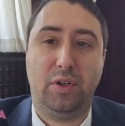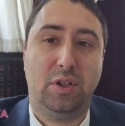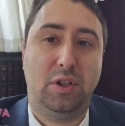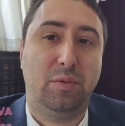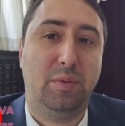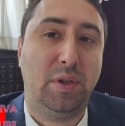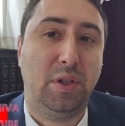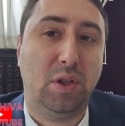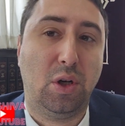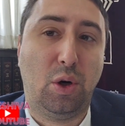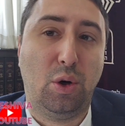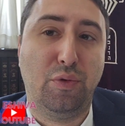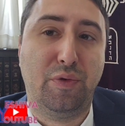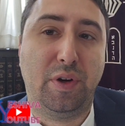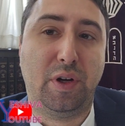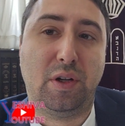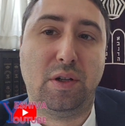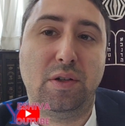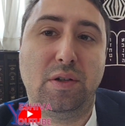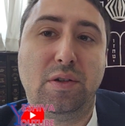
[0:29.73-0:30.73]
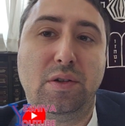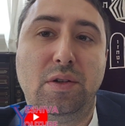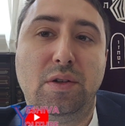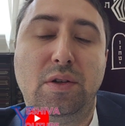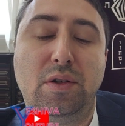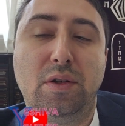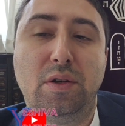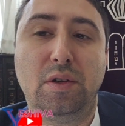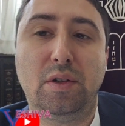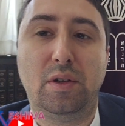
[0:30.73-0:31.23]
to be Tovel,
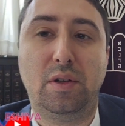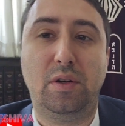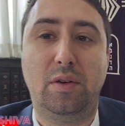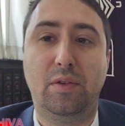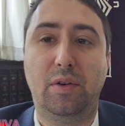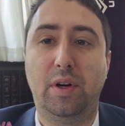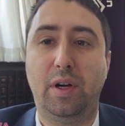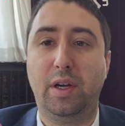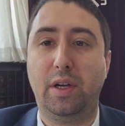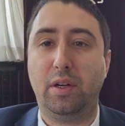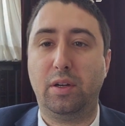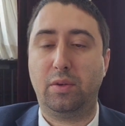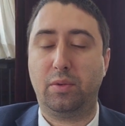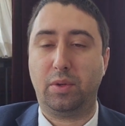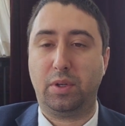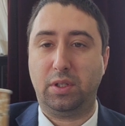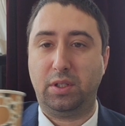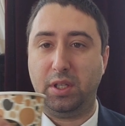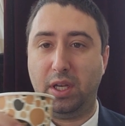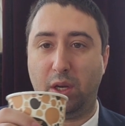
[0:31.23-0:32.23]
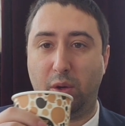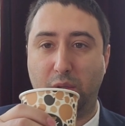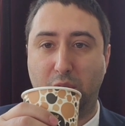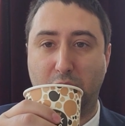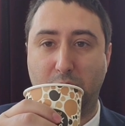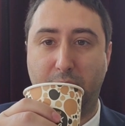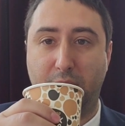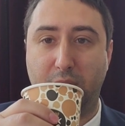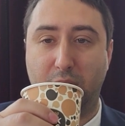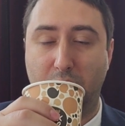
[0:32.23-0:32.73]
right? We talked
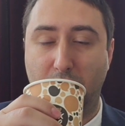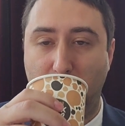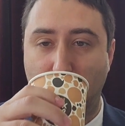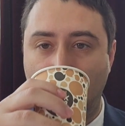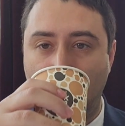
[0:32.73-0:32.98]
about